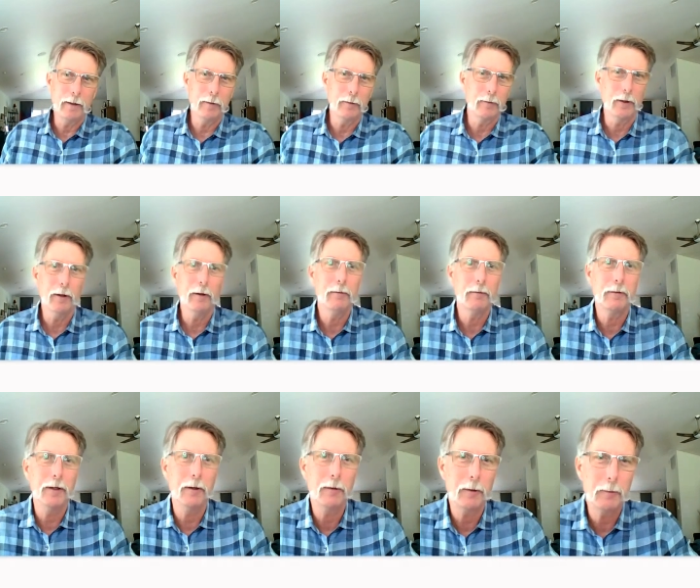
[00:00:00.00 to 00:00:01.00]
it yourself
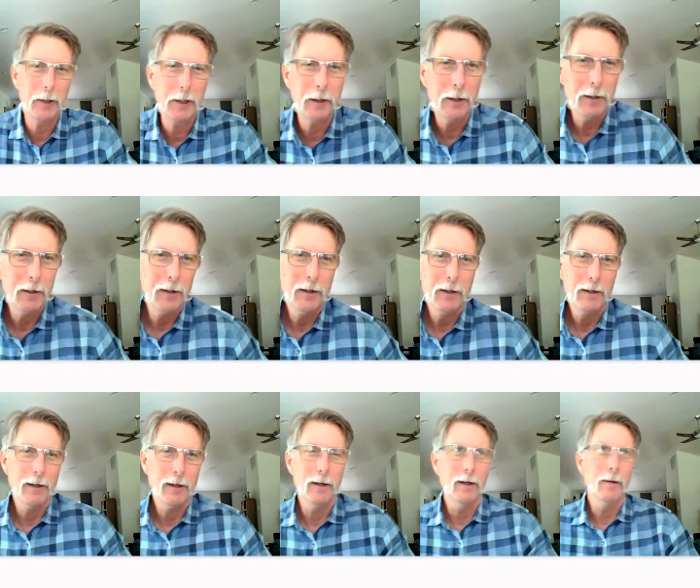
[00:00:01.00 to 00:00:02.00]
you know what i mean
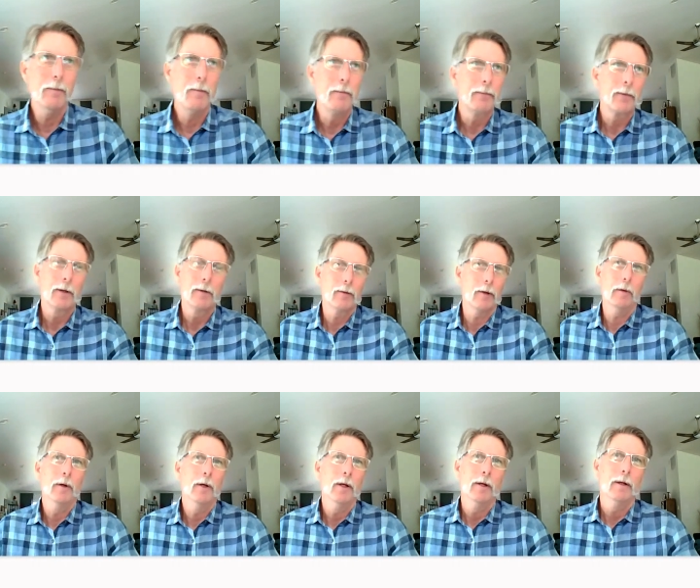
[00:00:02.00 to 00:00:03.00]
um,
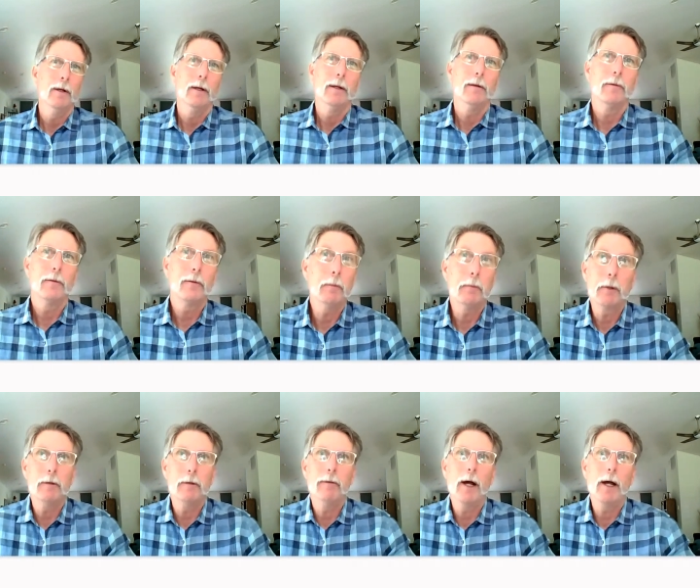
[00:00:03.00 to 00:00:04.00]
so
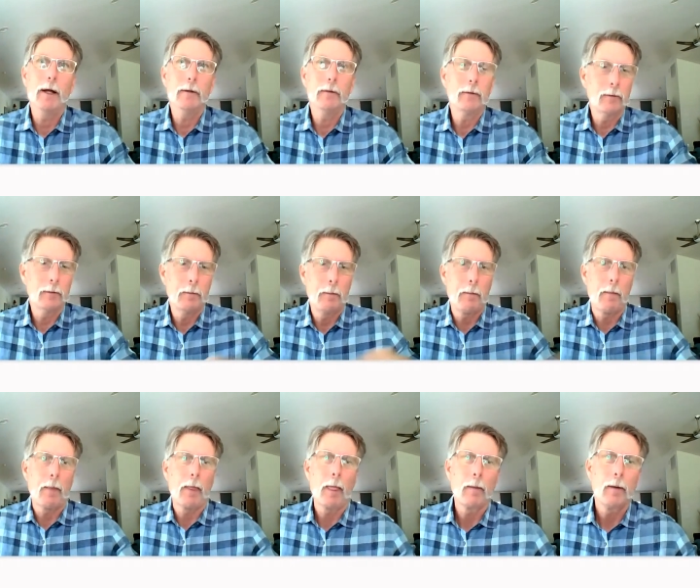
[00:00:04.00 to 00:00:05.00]
simple advice
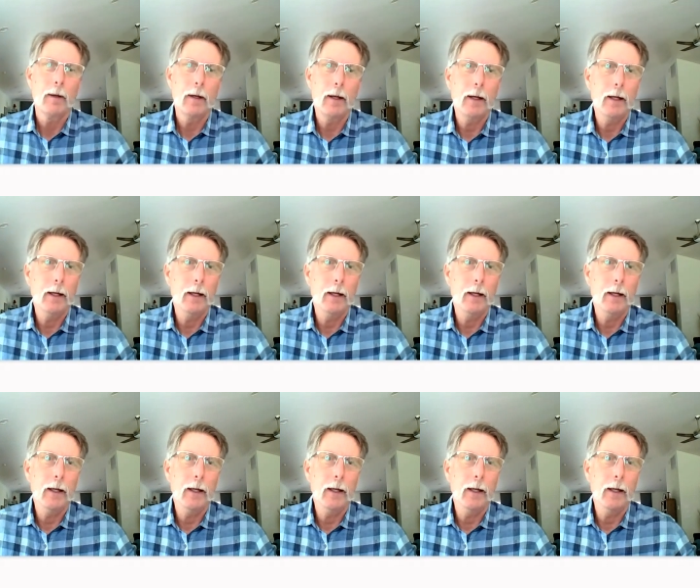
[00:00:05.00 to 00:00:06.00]

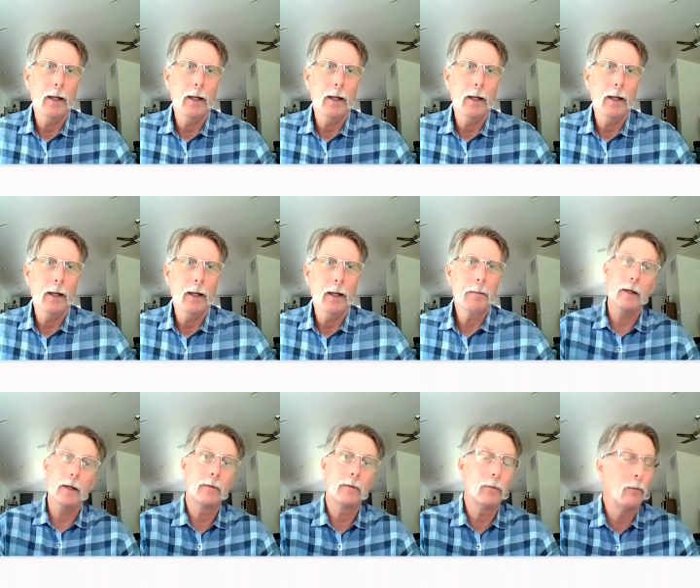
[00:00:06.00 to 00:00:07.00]
and
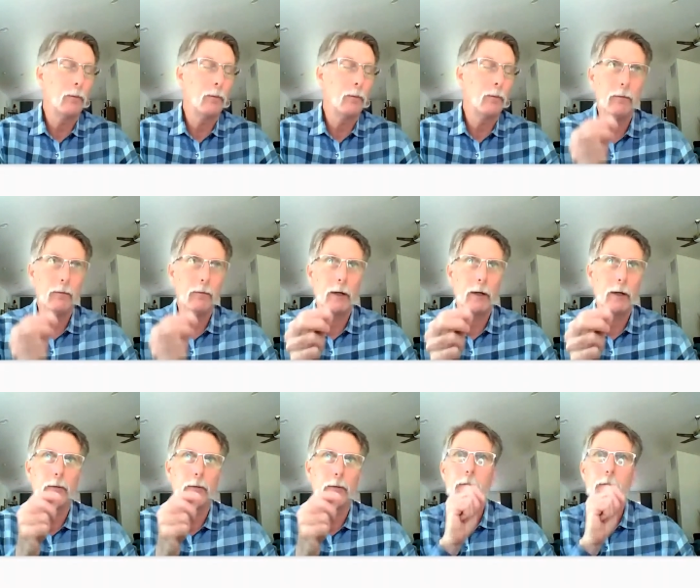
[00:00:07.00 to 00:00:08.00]
his
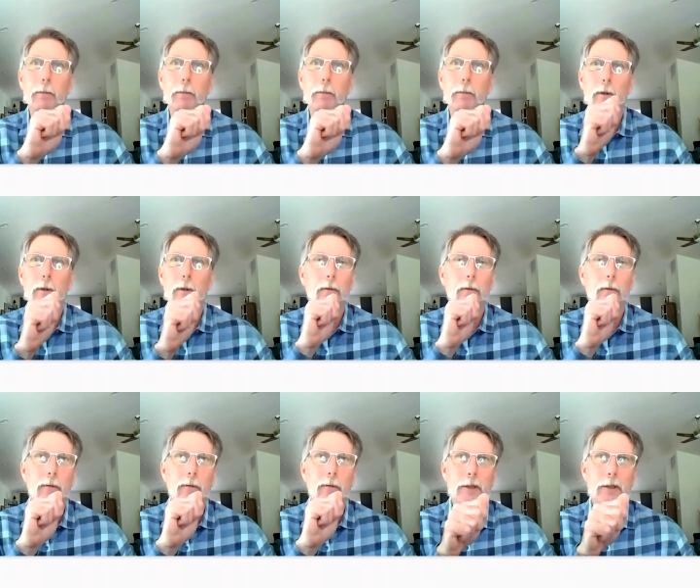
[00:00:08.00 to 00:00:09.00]
very first
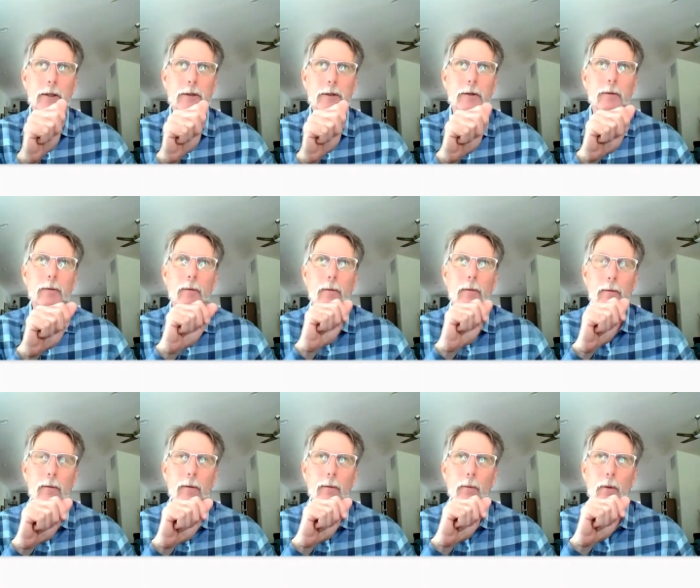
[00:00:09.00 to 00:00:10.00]
suggestion
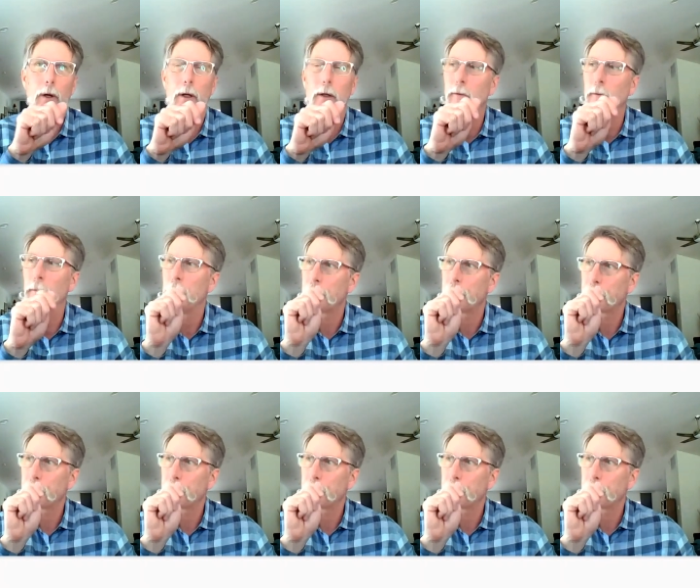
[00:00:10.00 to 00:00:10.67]
was